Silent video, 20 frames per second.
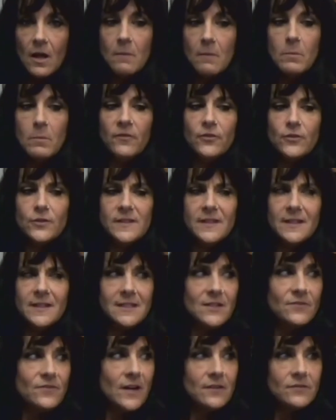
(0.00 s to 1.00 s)
But for
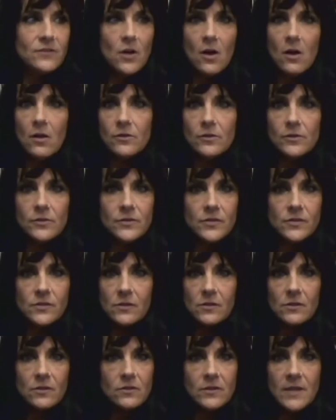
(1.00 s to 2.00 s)
$65,
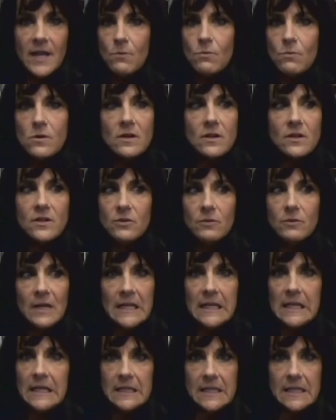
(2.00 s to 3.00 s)
they weren't going to do
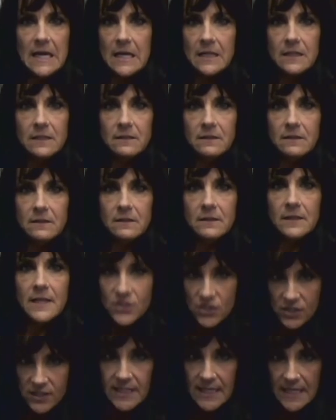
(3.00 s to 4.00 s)
any of that. They
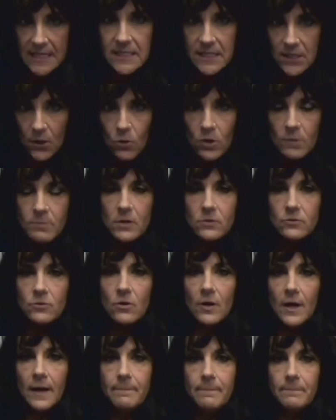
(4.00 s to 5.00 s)
just needed the hormone
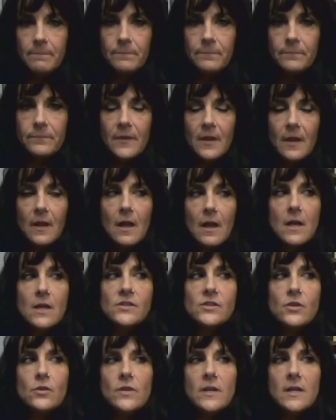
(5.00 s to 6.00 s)
cream.
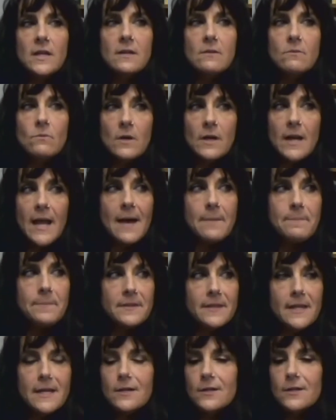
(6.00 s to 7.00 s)
So then what happened
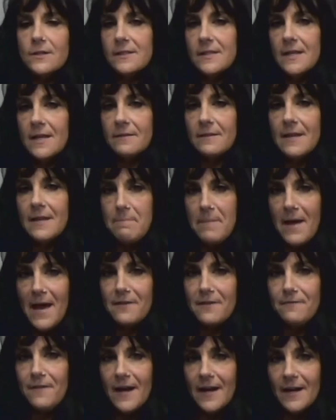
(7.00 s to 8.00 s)
there is that
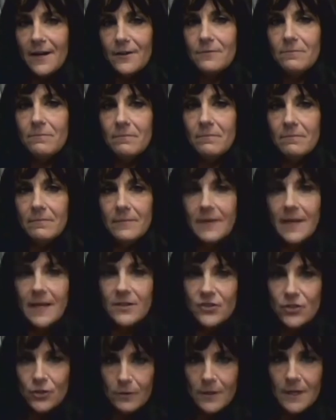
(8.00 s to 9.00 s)
backfired. They'd
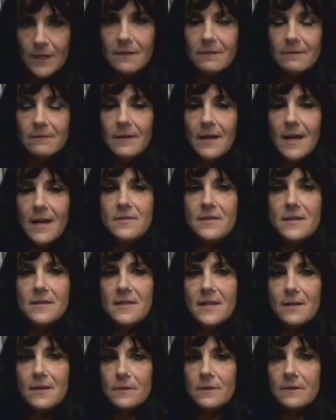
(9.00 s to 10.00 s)
do it, and then
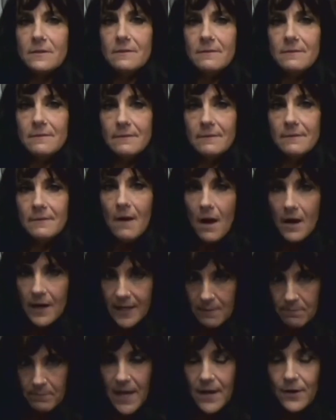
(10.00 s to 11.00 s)
they would not
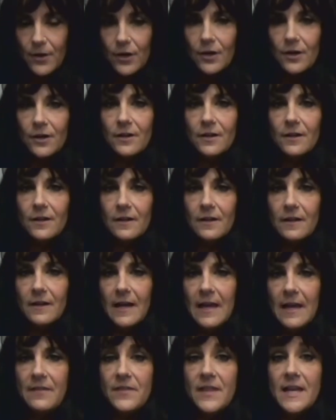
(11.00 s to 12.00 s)
get better.
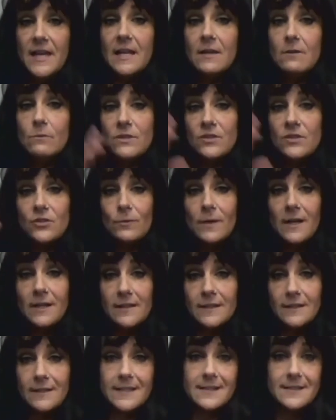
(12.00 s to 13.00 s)
And then it was
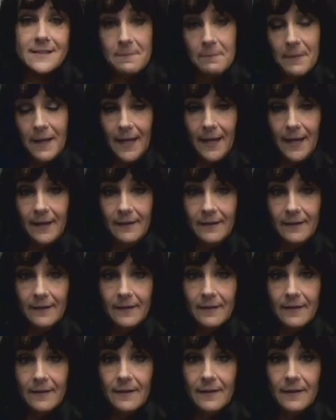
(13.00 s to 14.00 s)
directly linked to me.
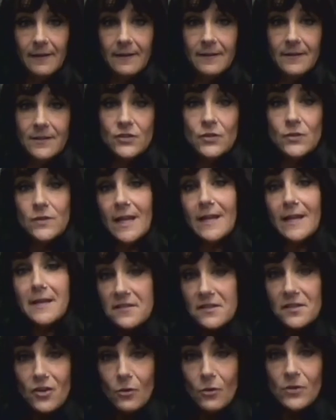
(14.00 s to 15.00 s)
Suzanne
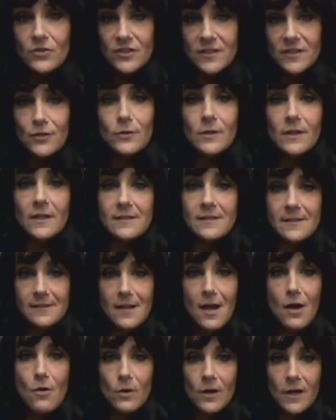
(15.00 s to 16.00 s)
doesn't know what she's doing because it's
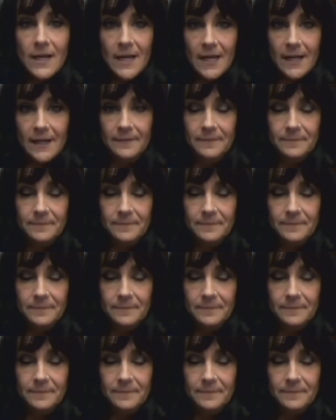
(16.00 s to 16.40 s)
not working.